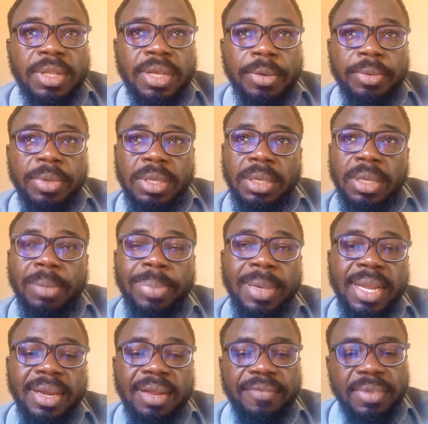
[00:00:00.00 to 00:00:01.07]
that we
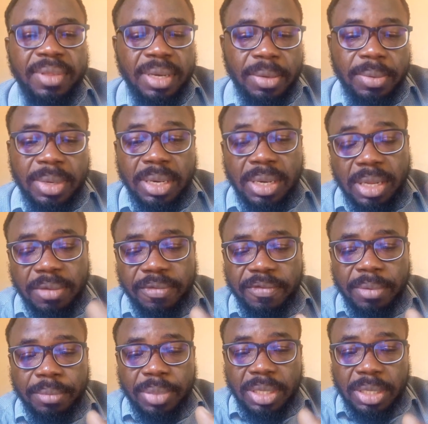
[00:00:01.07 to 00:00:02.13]
applied everything that we had learned
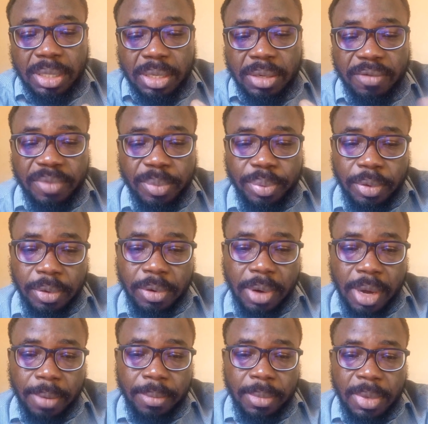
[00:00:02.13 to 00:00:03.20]
from the beginning of the
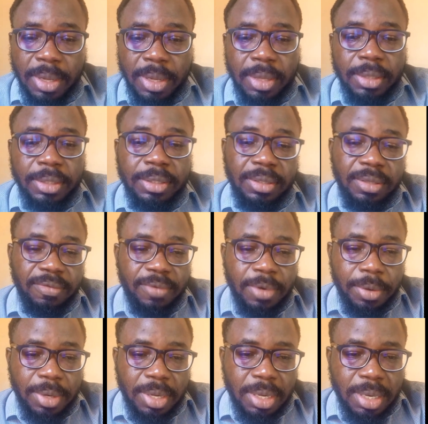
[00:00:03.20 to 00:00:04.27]
program to the
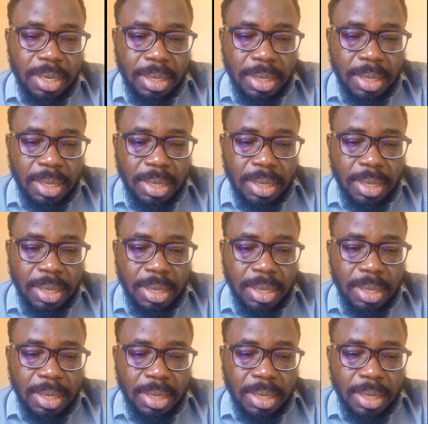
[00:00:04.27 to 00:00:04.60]
very end.